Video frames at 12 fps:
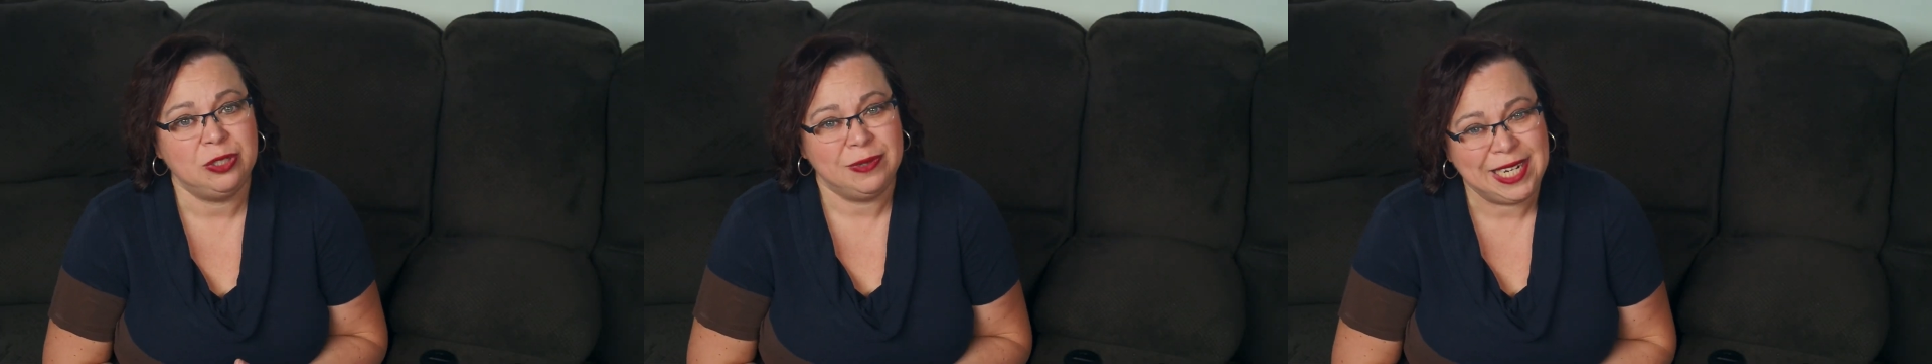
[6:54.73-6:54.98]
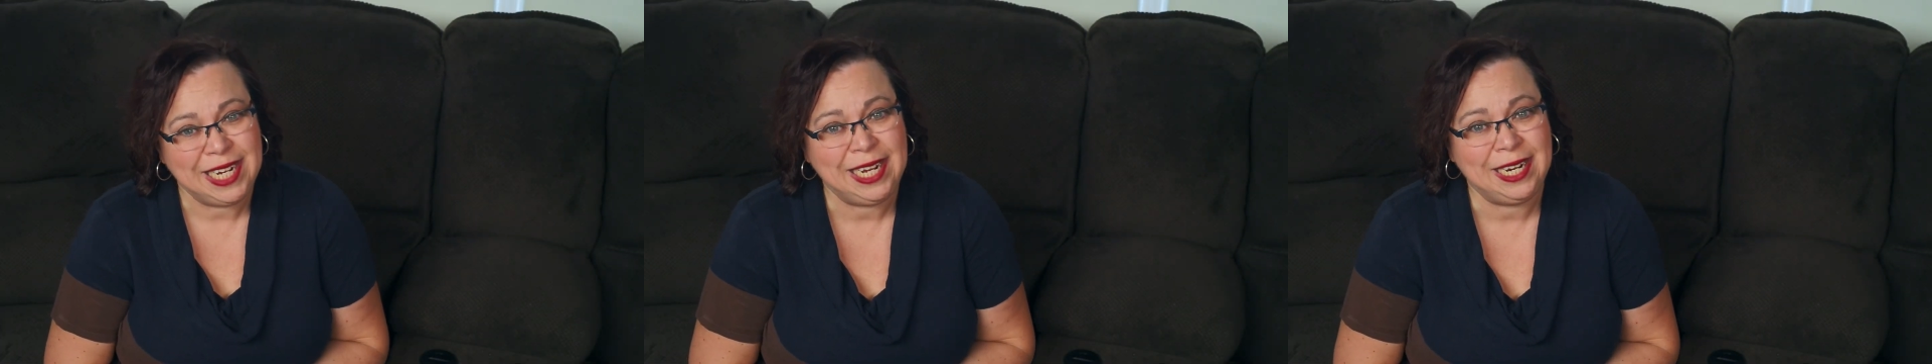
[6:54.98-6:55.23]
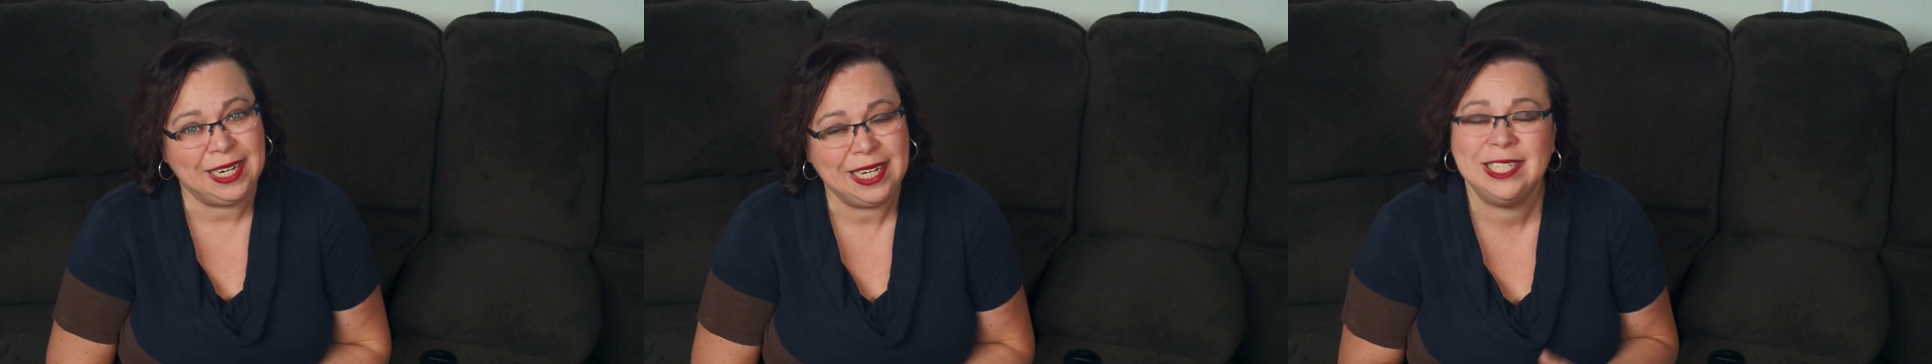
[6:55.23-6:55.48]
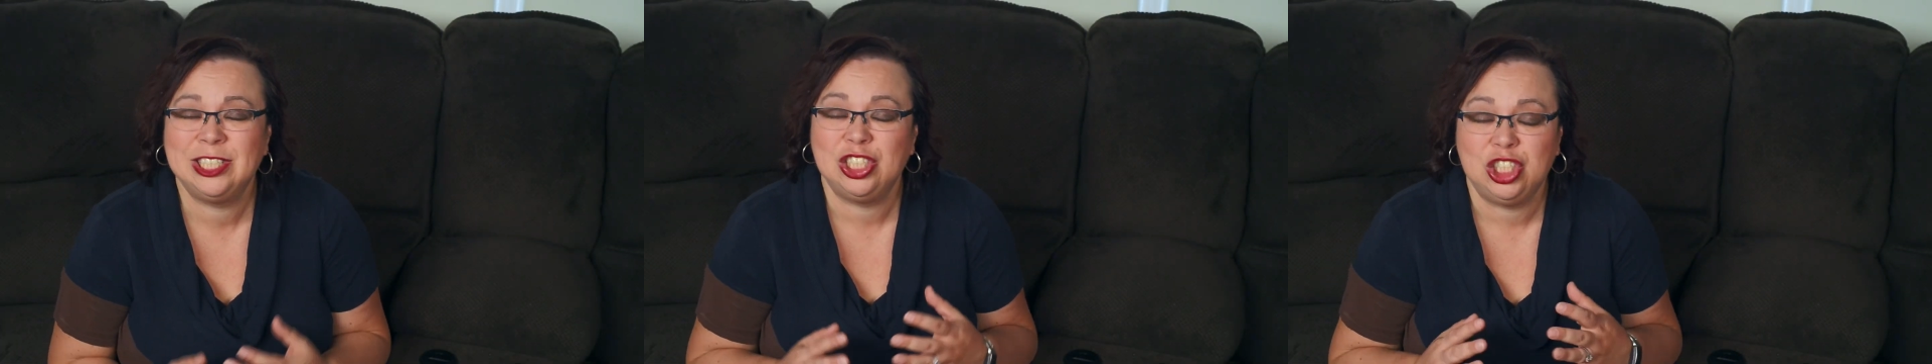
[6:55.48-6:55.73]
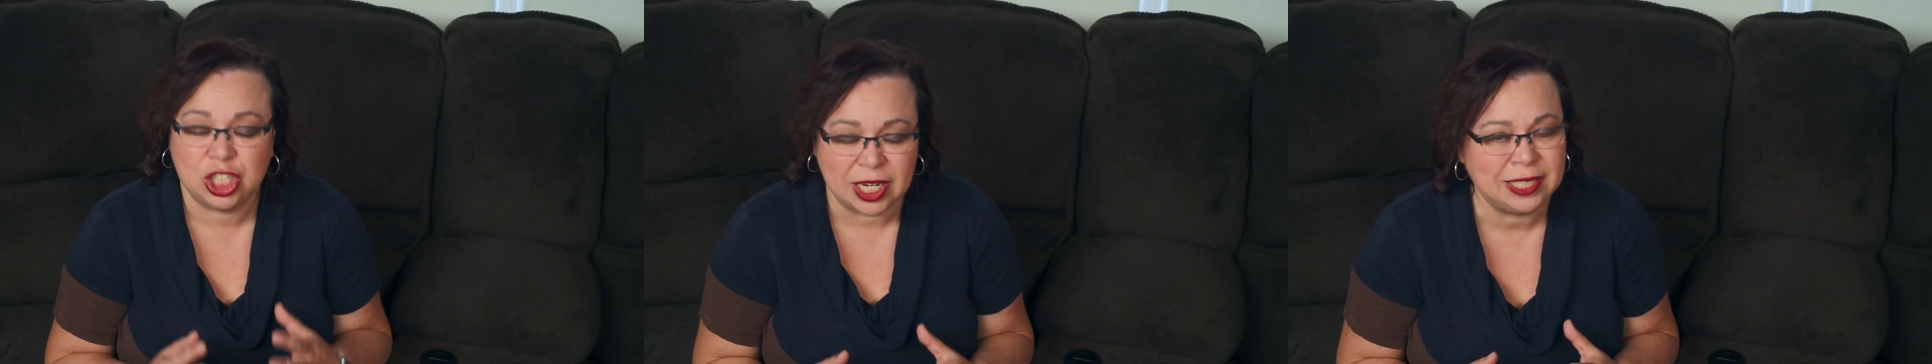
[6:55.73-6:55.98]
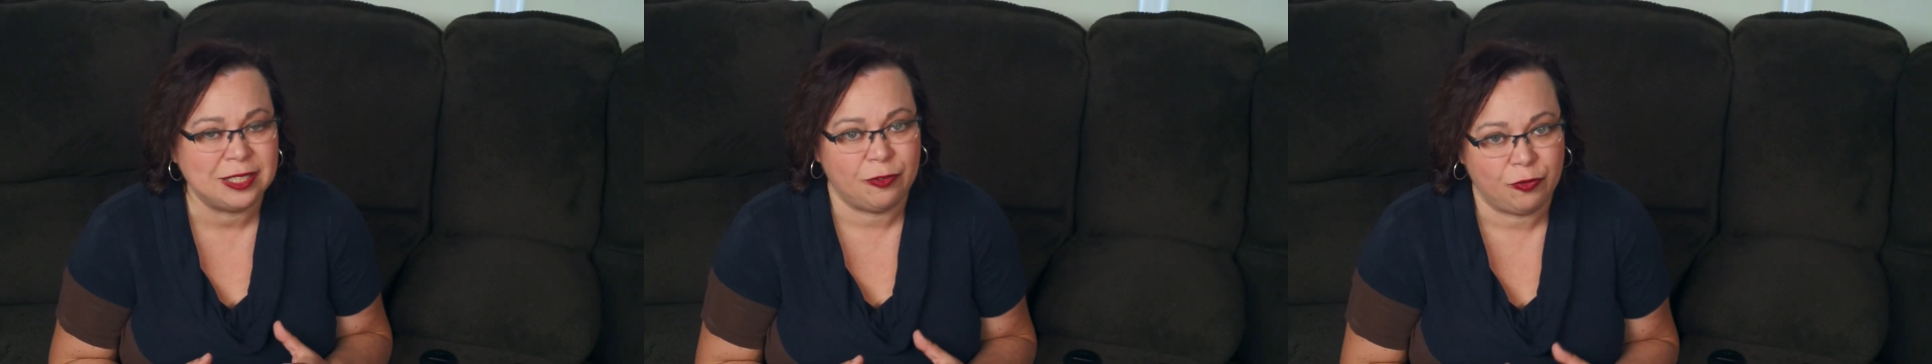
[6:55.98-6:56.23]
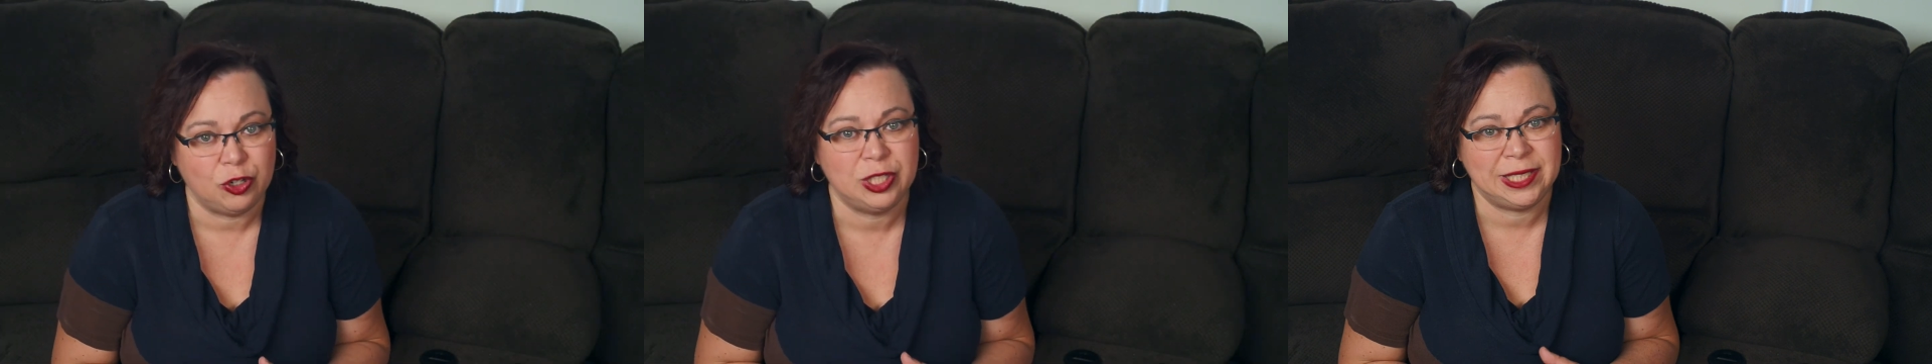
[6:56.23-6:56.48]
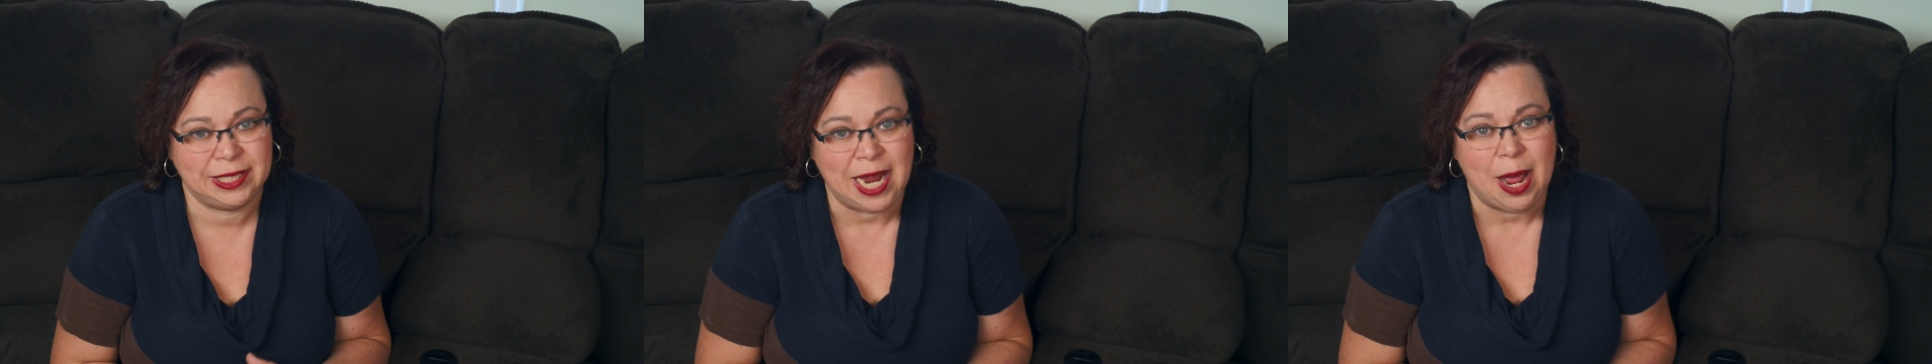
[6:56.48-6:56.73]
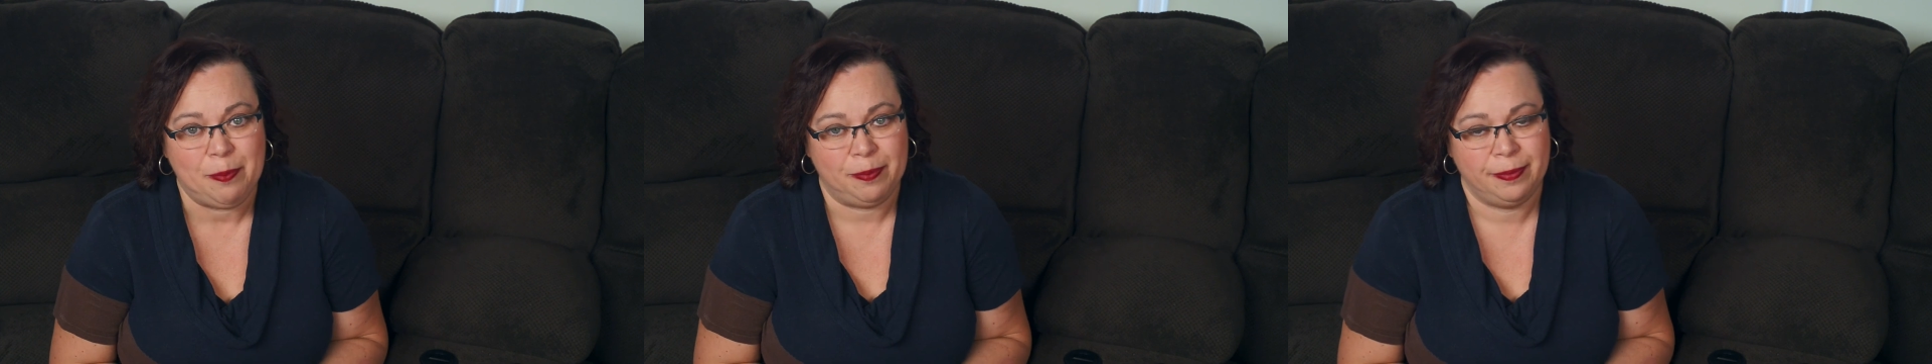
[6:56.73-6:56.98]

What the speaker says: need is just the first step.